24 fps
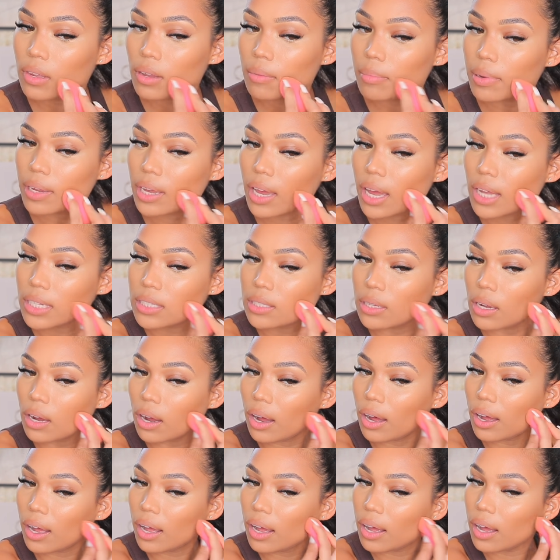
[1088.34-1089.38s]
But yes,
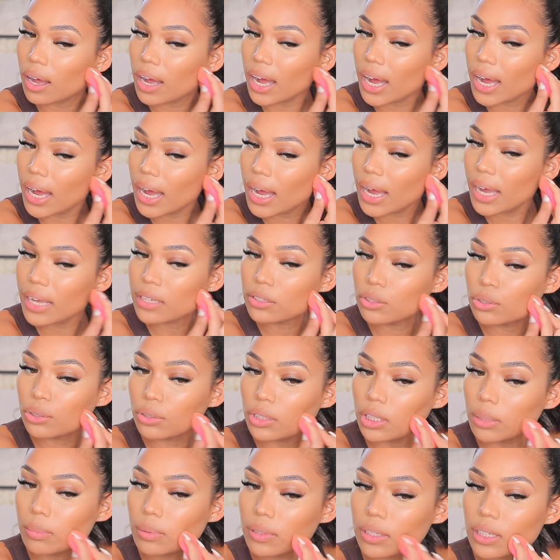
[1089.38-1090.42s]
y'all, I
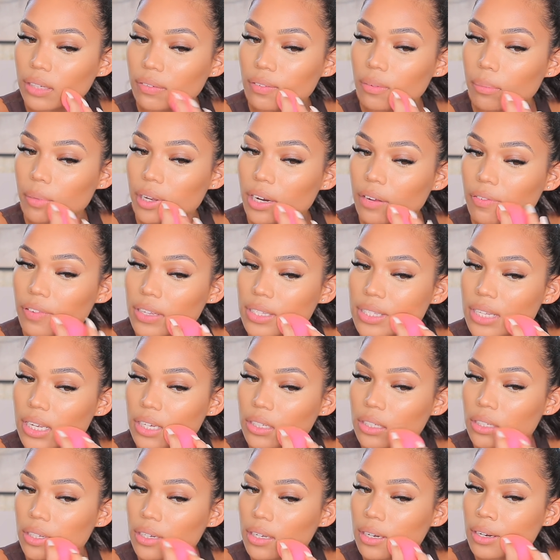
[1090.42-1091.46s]
truly believe in
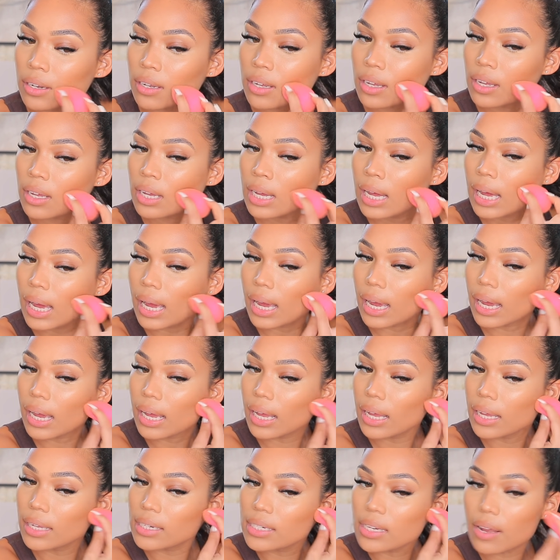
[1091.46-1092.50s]
manifestation,
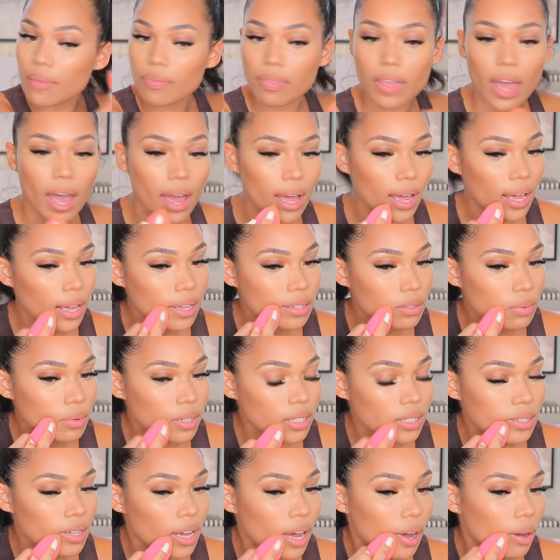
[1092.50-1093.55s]
and that is
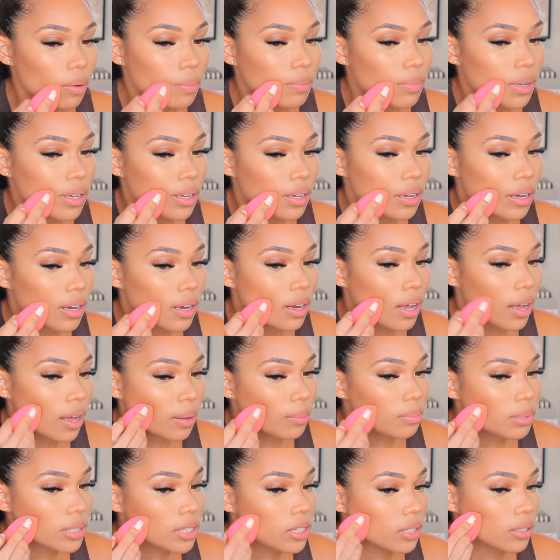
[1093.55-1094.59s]
what's helped me
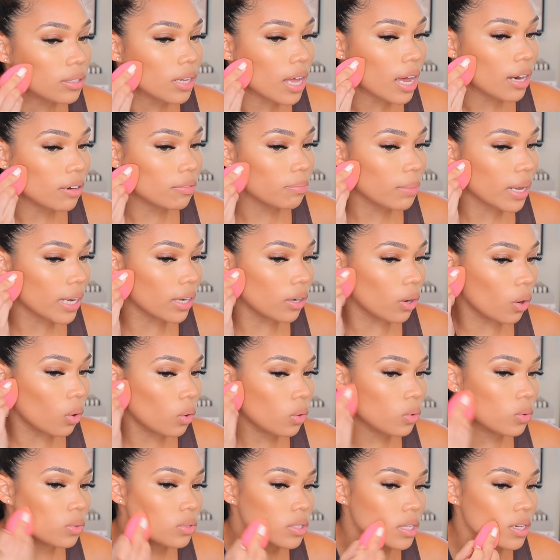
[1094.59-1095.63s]
accomplish a lot of my
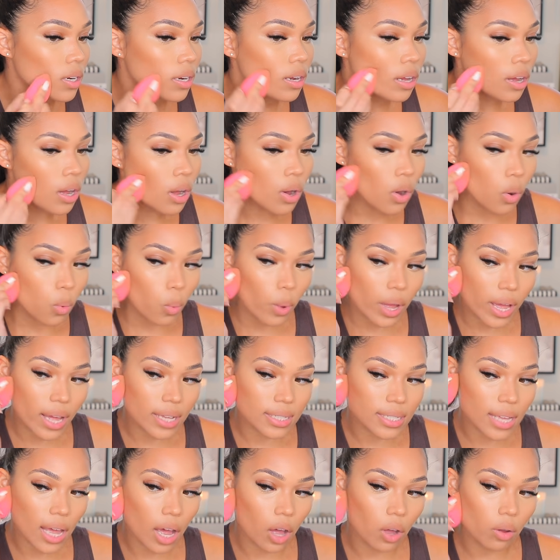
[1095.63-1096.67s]
goals and what
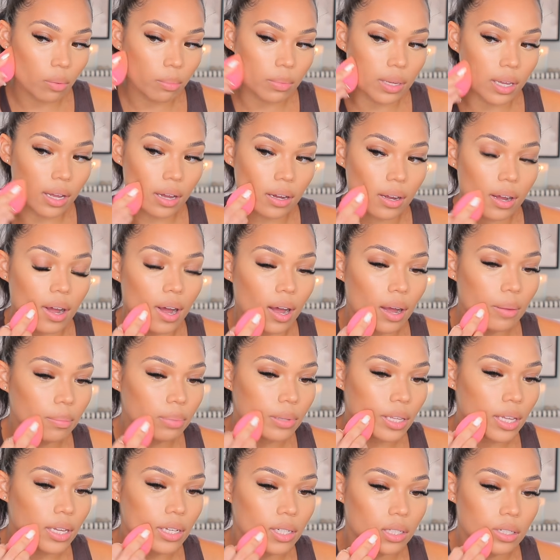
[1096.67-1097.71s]
has helped me
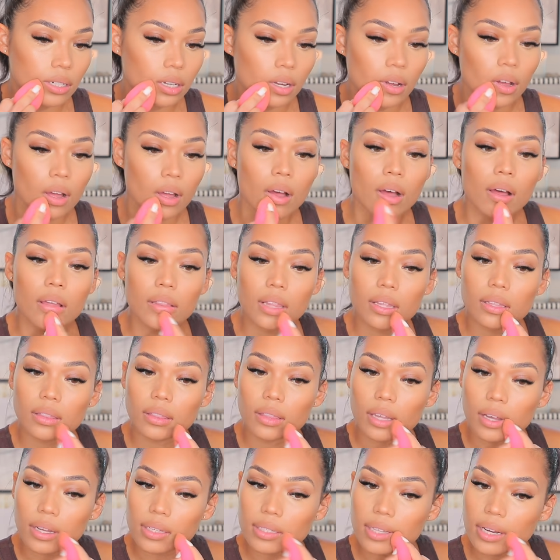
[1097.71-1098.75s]
accomplish the
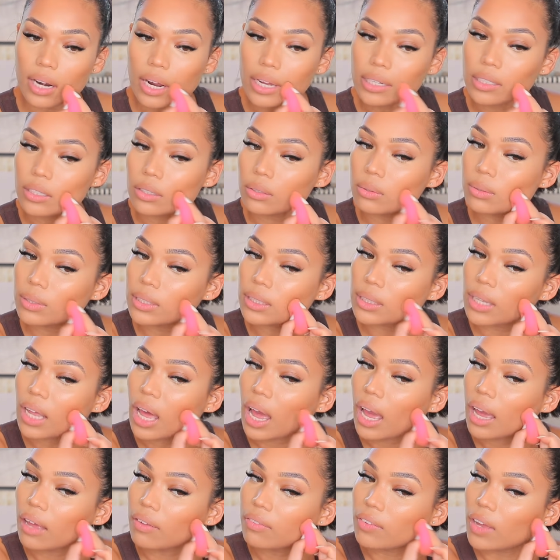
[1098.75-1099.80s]
things that I do in
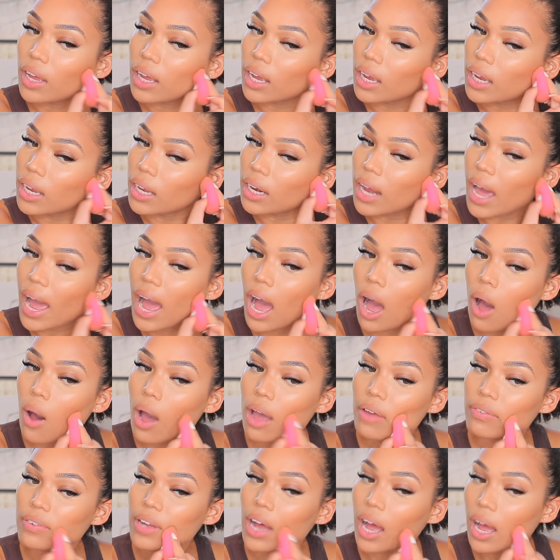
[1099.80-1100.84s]
life and how
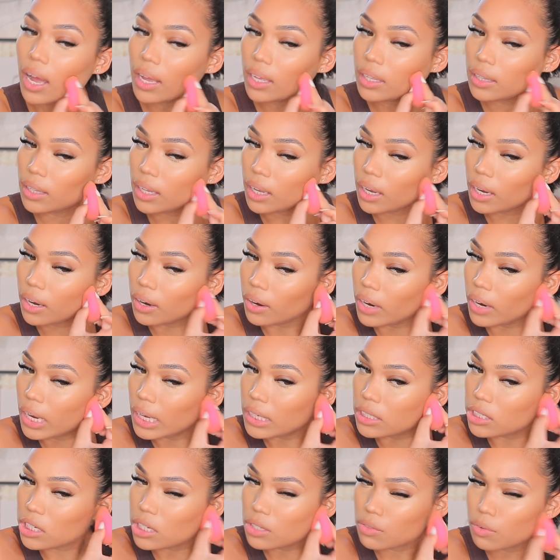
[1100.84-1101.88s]
I've gotten there,
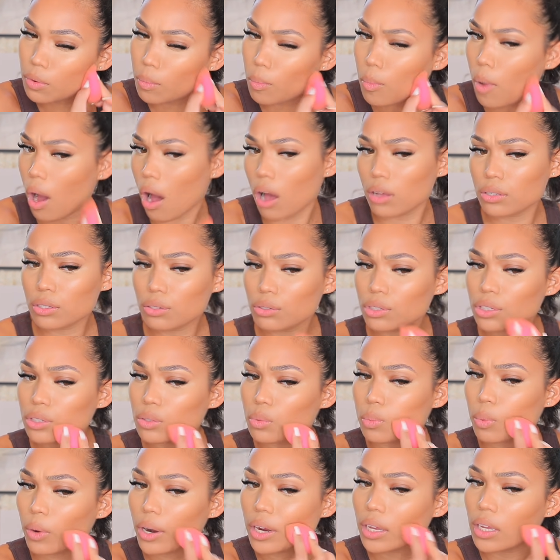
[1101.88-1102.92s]
and just from also just
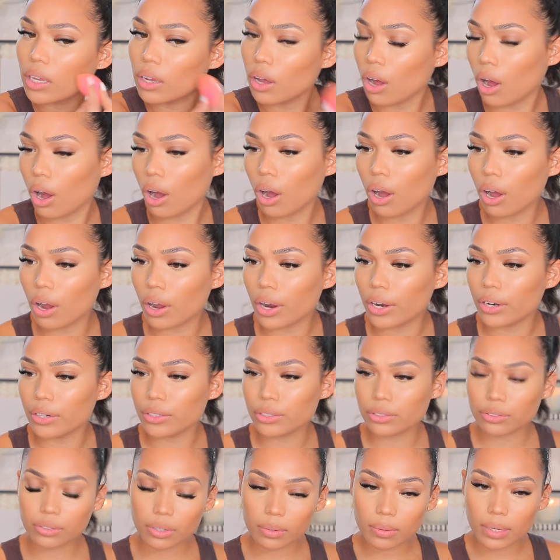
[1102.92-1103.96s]
working hard,
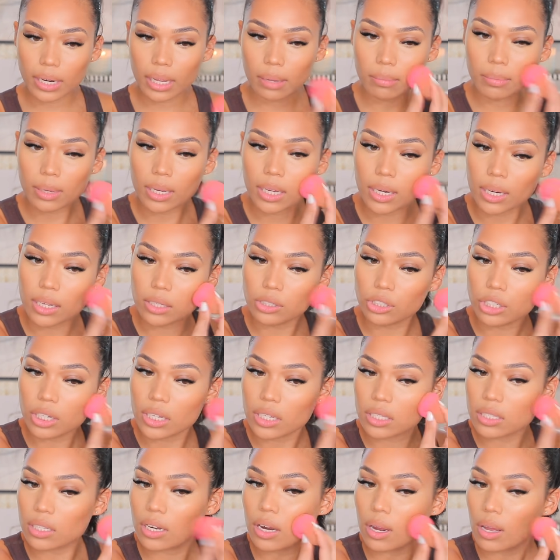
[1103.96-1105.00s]
you know what I mean? And
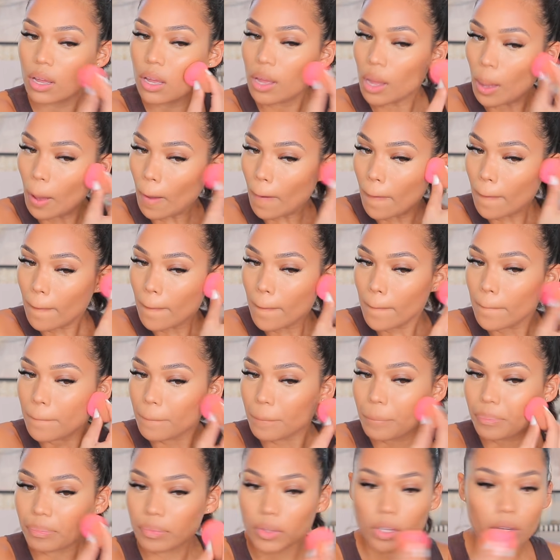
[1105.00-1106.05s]
just,
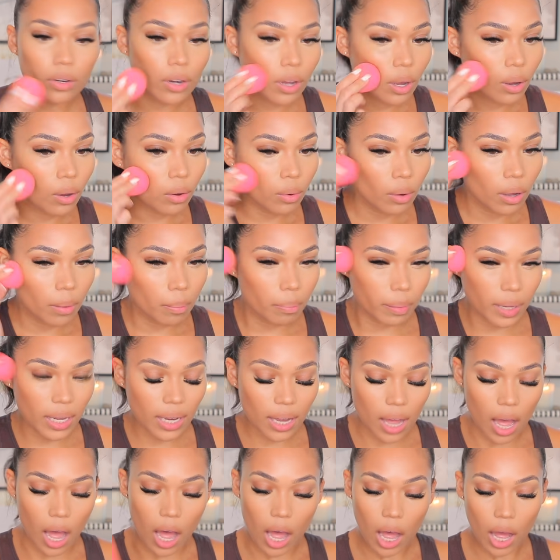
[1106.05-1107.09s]
you know, being
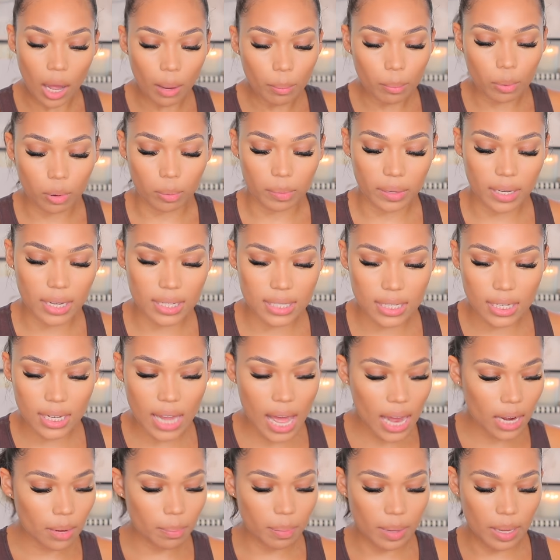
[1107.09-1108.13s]
humble, because a
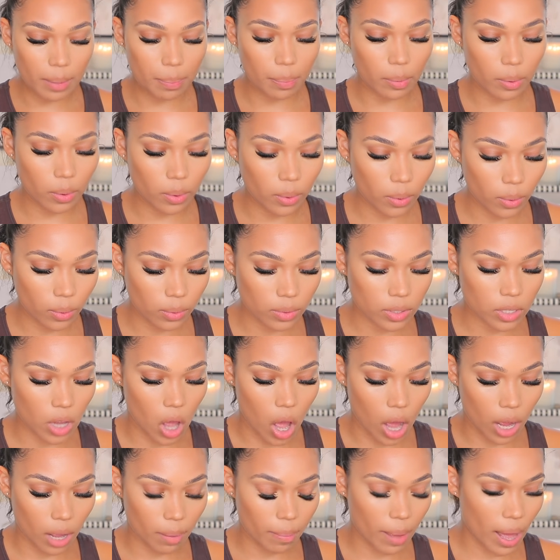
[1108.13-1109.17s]
lot of people
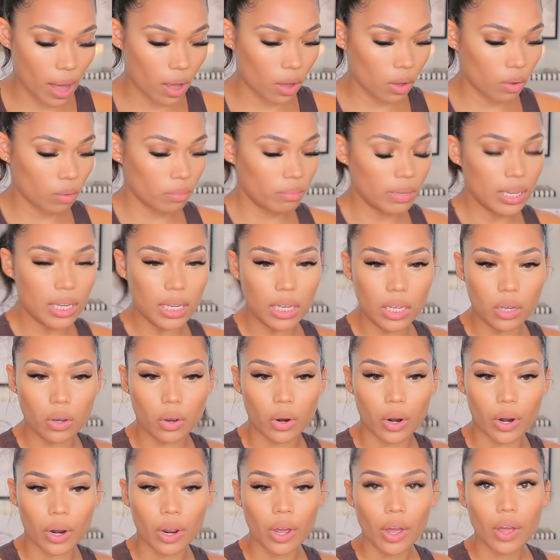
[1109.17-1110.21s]
talk about me,
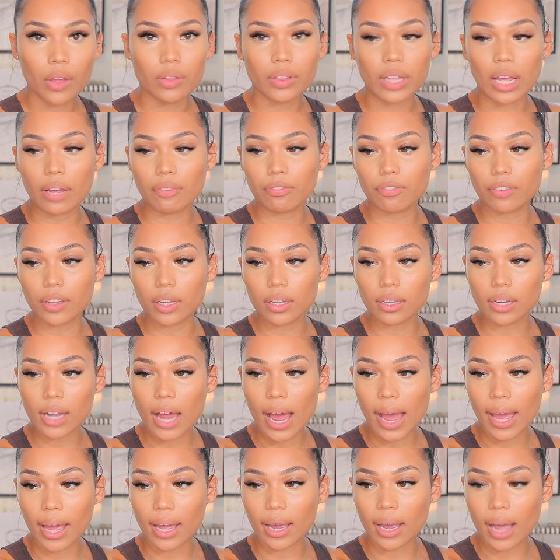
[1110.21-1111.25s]
or they feel
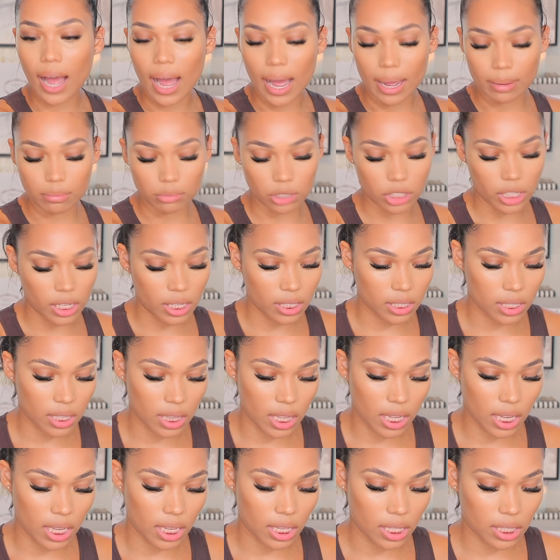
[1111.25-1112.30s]
like I'm just
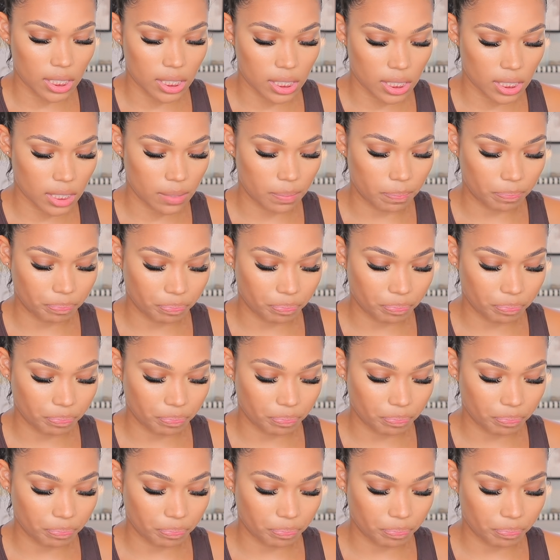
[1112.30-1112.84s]
this,